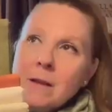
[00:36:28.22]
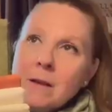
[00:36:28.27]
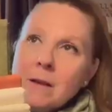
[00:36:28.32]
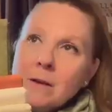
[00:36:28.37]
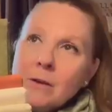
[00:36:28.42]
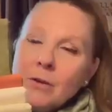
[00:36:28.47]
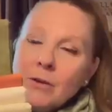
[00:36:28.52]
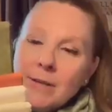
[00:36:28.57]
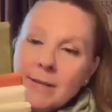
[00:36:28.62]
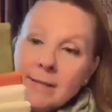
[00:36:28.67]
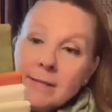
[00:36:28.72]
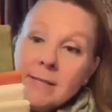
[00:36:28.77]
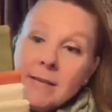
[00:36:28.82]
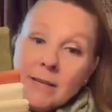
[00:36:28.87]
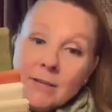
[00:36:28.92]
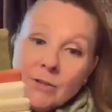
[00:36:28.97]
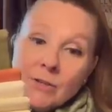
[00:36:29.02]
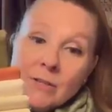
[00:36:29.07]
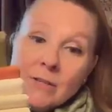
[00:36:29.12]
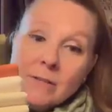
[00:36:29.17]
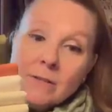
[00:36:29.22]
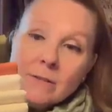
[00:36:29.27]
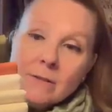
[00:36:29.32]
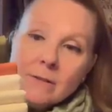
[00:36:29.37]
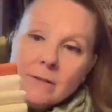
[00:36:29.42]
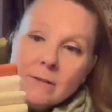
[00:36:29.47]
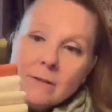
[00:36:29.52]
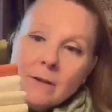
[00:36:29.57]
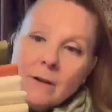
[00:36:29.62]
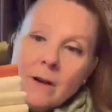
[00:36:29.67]
Good Intentions
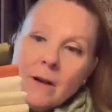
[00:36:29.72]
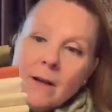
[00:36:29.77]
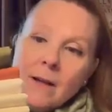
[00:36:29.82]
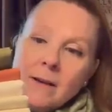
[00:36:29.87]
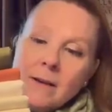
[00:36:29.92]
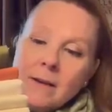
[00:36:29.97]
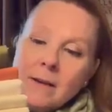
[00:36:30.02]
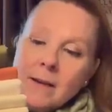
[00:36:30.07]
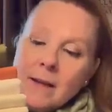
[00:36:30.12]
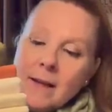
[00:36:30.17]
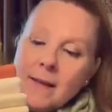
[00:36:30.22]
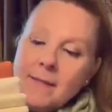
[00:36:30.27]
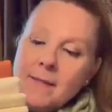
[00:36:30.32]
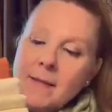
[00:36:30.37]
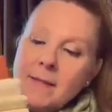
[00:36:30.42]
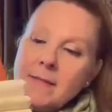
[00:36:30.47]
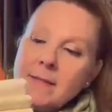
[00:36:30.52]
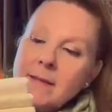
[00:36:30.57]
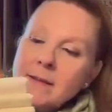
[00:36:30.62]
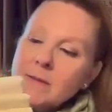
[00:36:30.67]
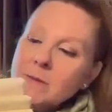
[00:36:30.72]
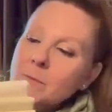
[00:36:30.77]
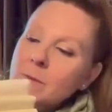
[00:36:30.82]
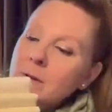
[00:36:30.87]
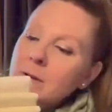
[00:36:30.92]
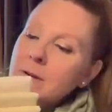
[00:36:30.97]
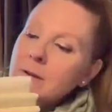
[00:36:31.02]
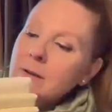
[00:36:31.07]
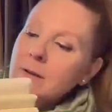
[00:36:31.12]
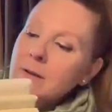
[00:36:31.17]
on. And then this
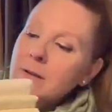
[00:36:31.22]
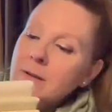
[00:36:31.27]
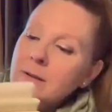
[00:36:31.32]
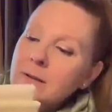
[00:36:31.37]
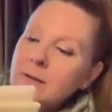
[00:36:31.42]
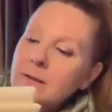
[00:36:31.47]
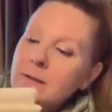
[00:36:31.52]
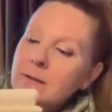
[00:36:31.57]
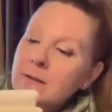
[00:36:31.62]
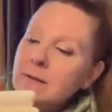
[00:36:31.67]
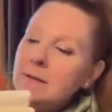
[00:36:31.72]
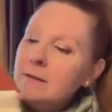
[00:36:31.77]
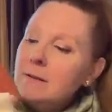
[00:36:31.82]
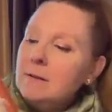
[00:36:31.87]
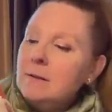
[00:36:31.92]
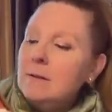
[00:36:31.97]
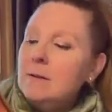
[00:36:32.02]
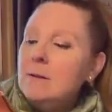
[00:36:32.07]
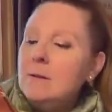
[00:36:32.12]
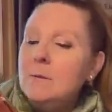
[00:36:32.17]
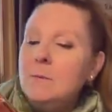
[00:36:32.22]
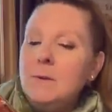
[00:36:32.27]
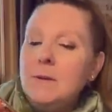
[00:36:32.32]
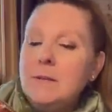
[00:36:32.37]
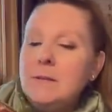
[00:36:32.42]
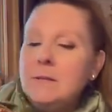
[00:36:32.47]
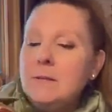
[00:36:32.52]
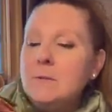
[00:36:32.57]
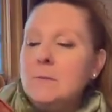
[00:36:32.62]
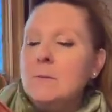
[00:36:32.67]
one, what
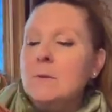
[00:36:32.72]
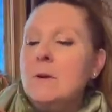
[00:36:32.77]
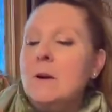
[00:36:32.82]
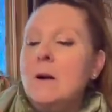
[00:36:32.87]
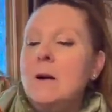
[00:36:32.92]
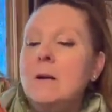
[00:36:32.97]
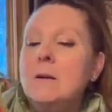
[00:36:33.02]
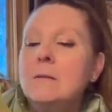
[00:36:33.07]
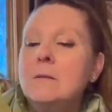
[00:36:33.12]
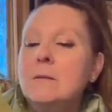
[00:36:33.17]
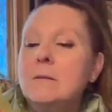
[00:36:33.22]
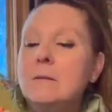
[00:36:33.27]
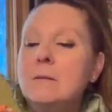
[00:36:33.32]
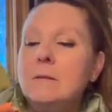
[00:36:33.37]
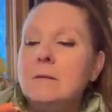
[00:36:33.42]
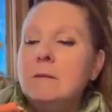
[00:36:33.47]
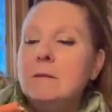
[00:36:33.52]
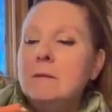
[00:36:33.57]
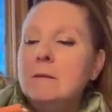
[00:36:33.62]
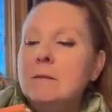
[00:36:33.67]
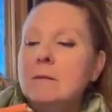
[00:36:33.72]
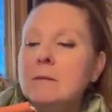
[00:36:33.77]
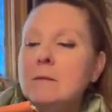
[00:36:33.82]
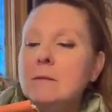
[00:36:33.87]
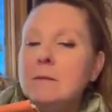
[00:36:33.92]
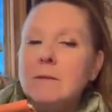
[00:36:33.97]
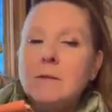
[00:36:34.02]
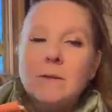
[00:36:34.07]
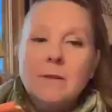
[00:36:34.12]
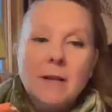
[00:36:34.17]
is this one called?
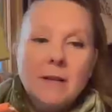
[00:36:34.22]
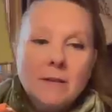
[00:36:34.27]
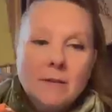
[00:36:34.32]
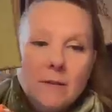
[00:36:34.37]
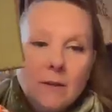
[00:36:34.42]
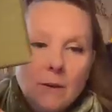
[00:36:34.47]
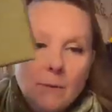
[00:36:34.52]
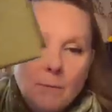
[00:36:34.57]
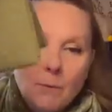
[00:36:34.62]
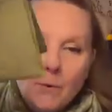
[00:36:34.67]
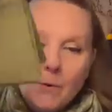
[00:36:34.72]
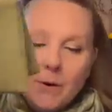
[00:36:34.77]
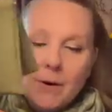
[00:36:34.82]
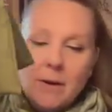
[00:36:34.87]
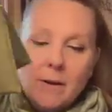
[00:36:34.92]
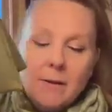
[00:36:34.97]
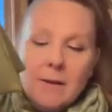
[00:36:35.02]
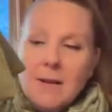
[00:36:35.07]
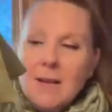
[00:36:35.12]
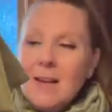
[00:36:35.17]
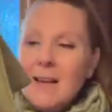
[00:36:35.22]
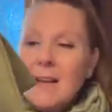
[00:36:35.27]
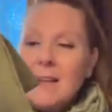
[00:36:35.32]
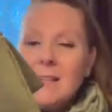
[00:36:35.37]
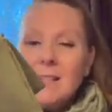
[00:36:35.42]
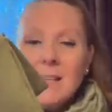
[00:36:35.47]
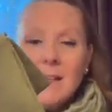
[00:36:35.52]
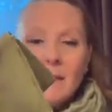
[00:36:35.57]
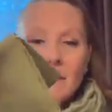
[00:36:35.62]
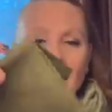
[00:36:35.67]
So that's the arboreal.
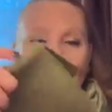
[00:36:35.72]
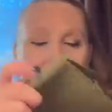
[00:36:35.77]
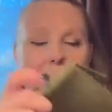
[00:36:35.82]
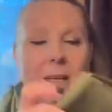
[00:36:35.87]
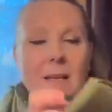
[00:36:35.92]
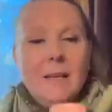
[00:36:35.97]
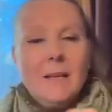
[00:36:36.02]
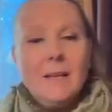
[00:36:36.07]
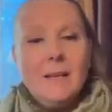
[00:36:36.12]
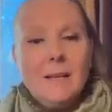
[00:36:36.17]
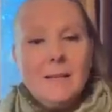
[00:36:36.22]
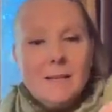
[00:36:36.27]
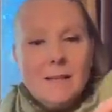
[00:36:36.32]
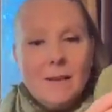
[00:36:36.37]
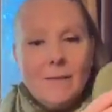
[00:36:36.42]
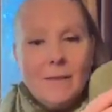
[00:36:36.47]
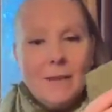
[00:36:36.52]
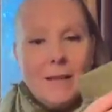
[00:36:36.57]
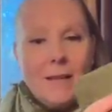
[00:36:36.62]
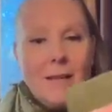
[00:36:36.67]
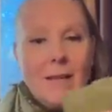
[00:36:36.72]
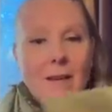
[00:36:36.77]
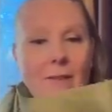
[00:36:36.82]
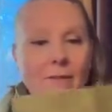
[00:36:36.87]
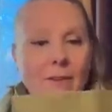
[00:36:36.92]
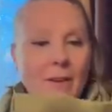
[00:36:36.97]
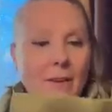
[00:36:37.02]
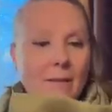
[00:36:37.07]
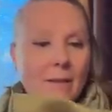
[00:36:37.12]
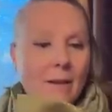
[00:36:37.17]
It's not really
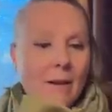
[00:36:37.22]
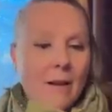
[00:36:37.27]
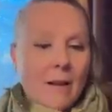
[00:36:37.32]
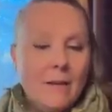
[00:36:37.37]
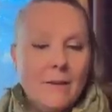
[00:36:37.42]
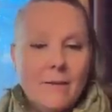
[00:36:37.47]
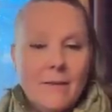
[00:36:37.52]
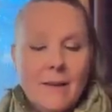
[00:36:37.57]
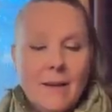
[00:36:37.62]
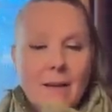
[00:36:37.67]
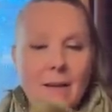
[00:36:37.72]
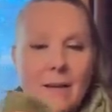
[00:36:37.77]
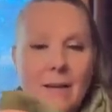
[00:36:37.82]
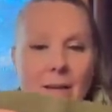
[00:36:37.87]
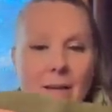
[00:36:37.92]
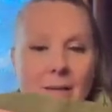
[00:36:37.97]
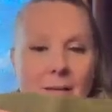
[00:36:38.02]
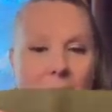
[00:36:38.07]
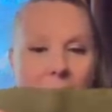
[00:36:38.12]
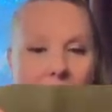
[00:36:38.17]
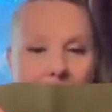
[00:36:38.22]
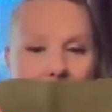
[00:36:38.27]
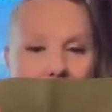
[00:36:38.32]
giving the color that it is.